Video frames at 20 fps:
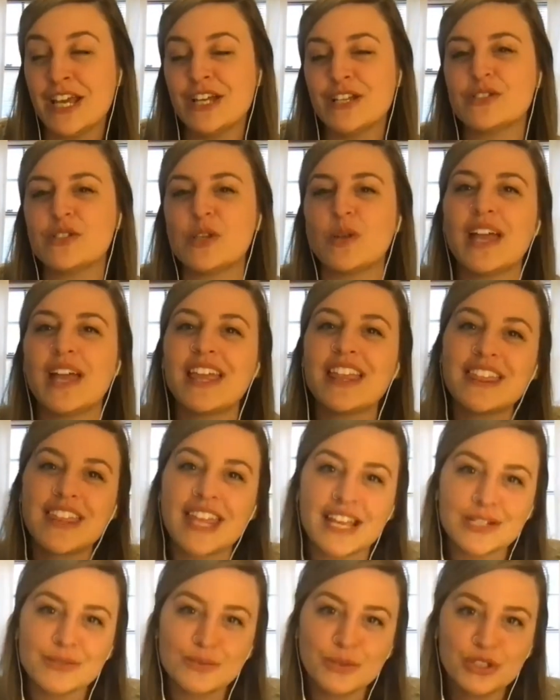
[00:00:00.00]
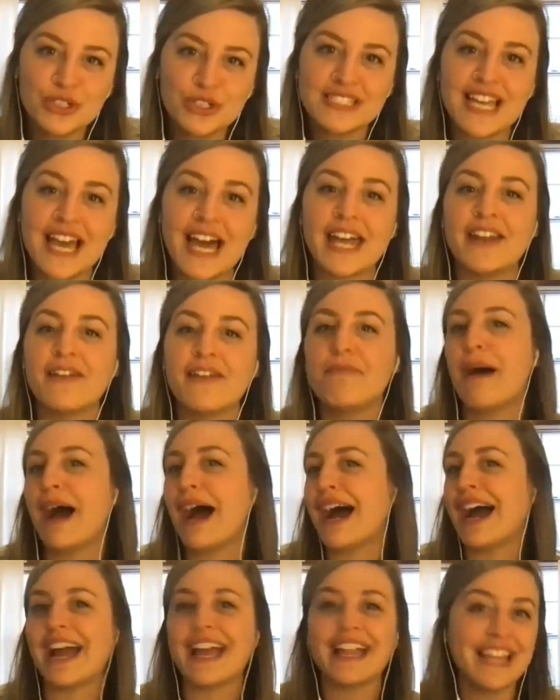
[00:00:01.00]
So, like, things were just kind of
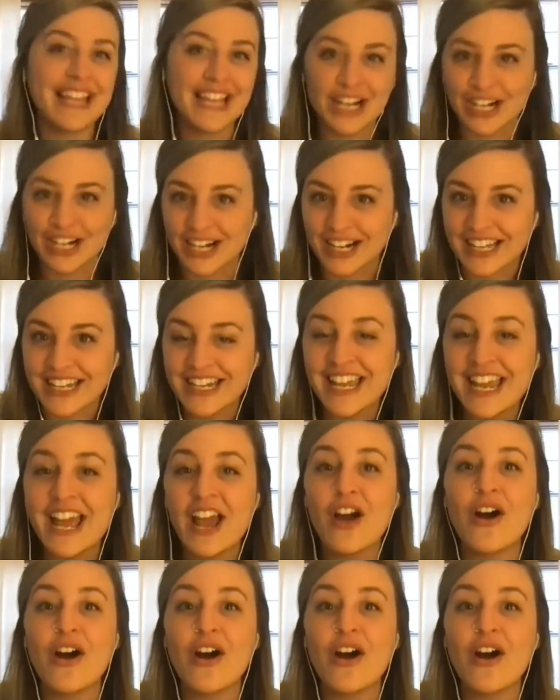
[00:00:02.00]
piling on.